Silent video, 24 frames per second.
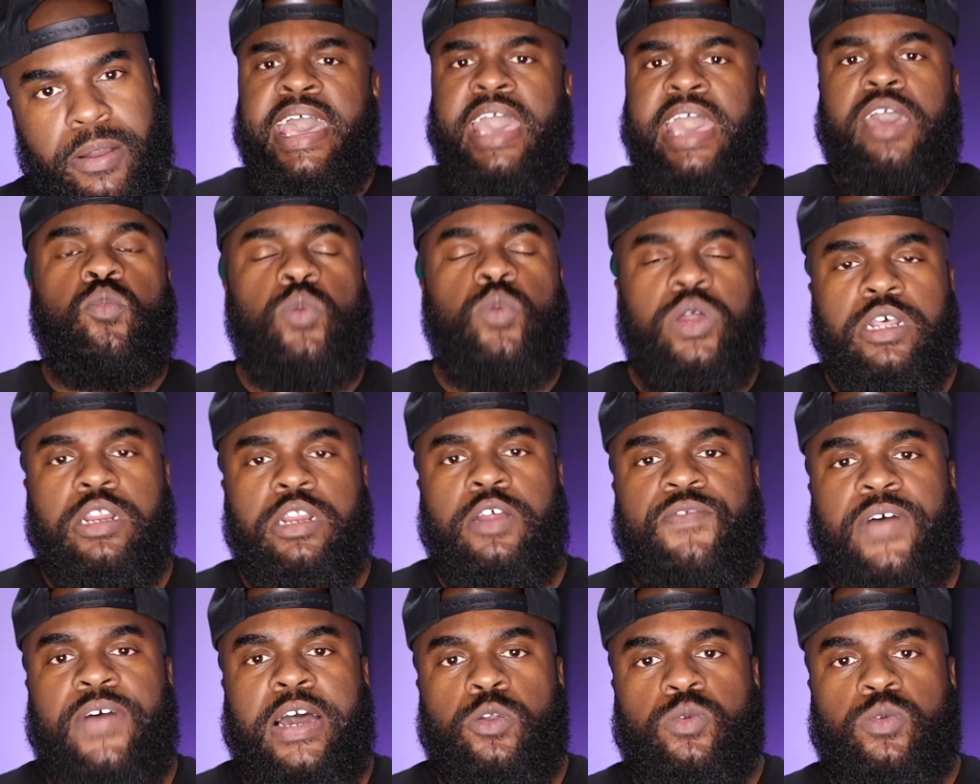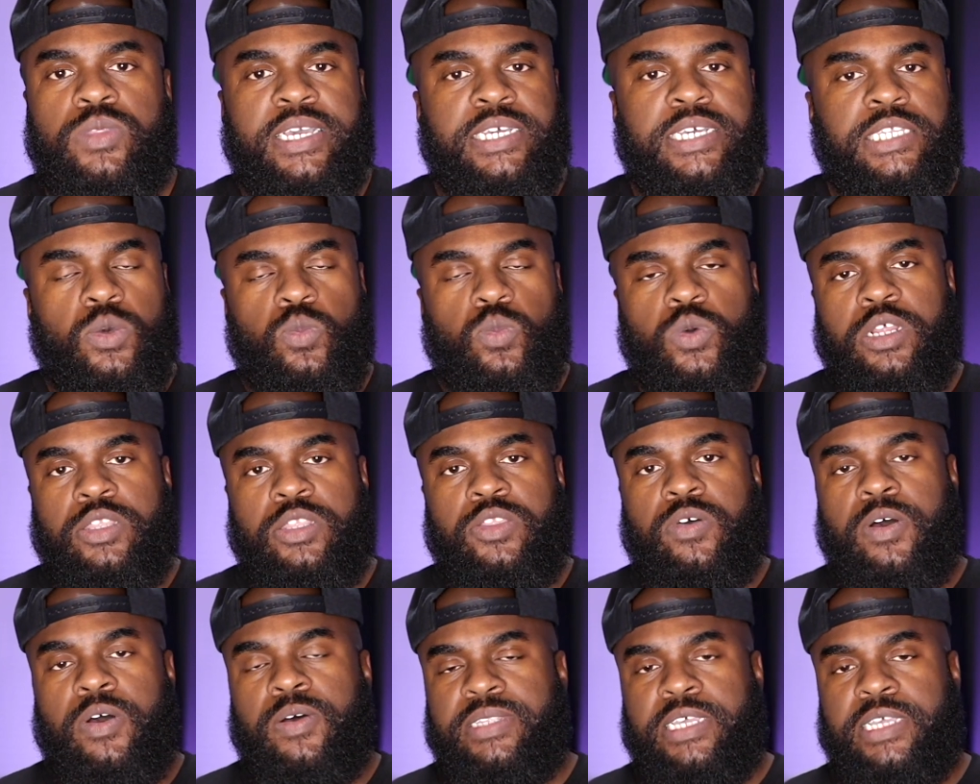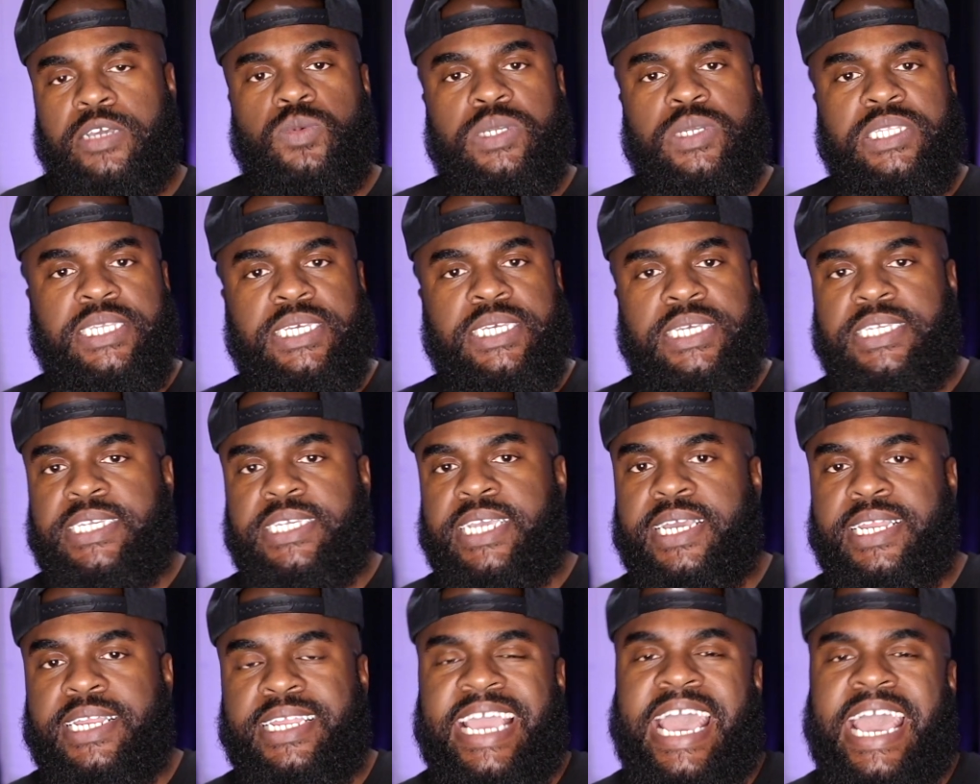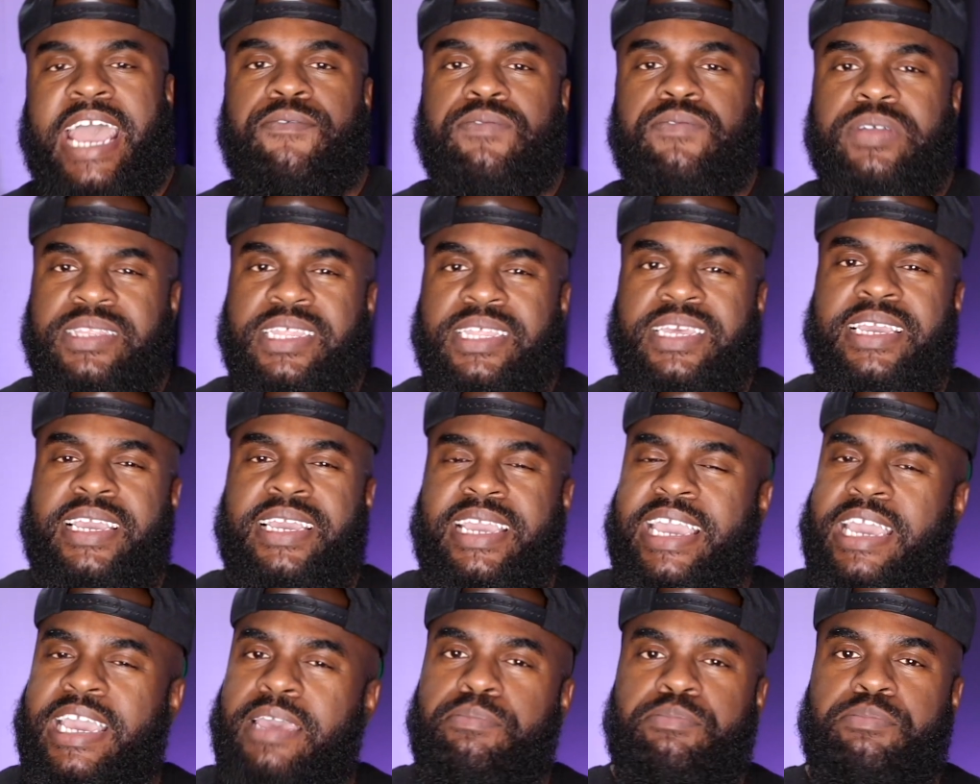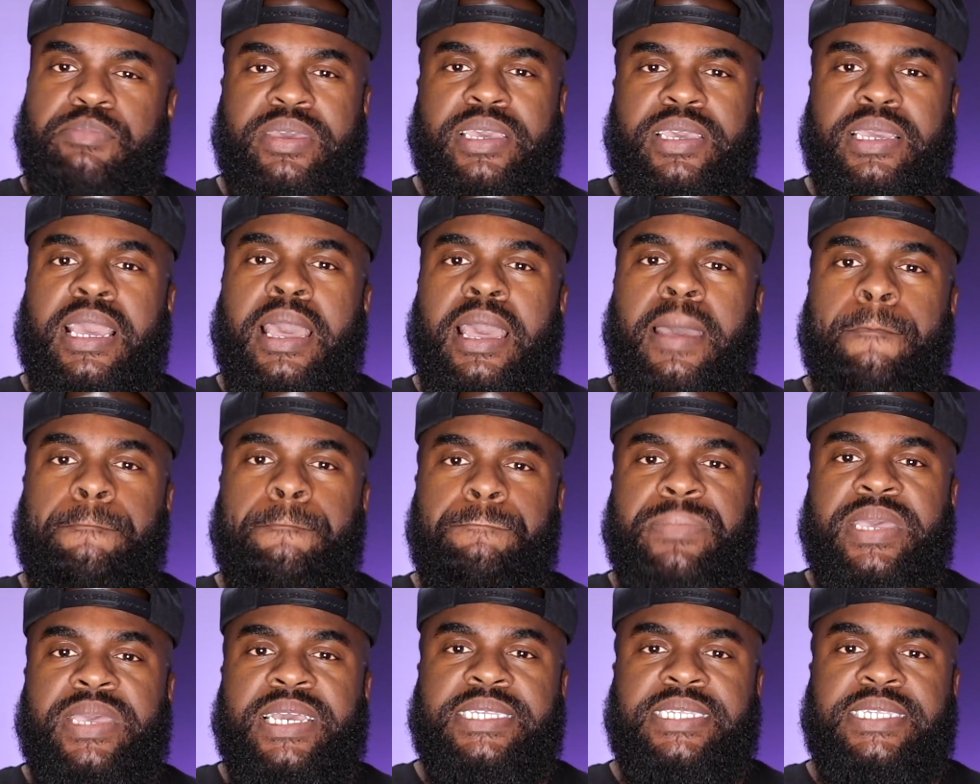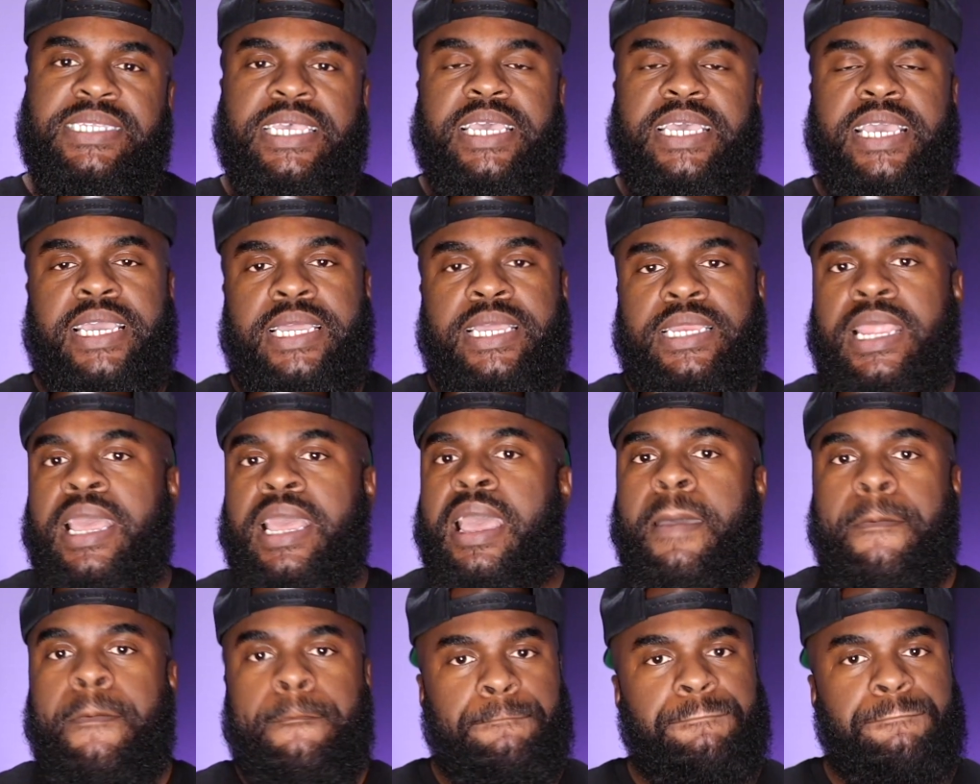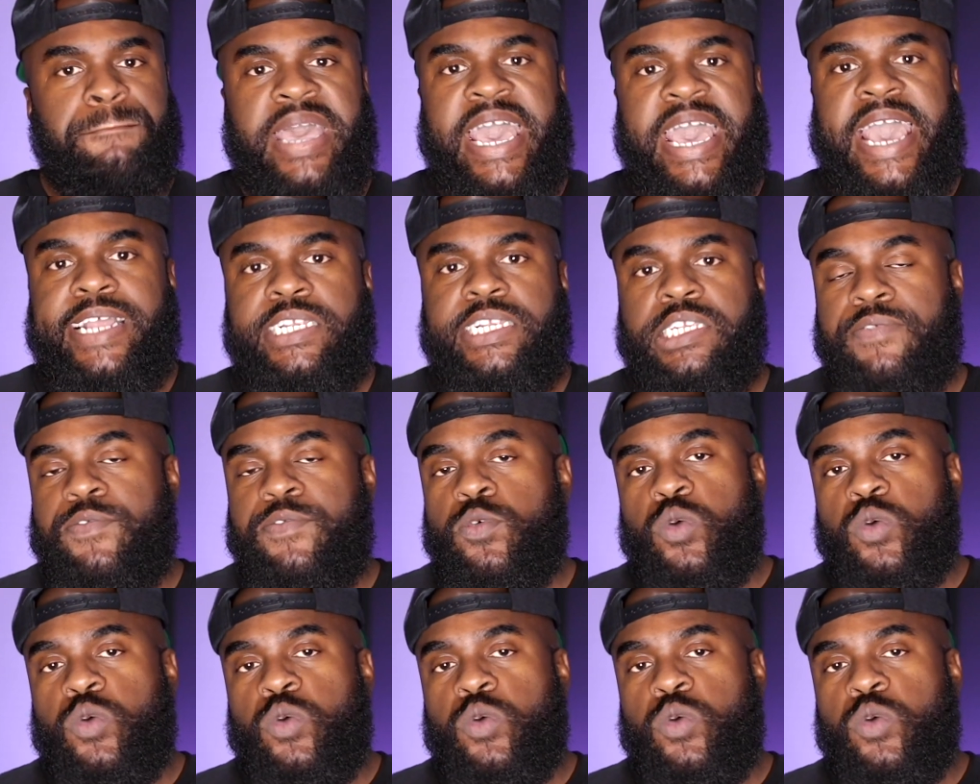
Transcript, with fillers: And one of the final things I want to throw out there with Tiege Hanley, everything can be mixed and matched. If you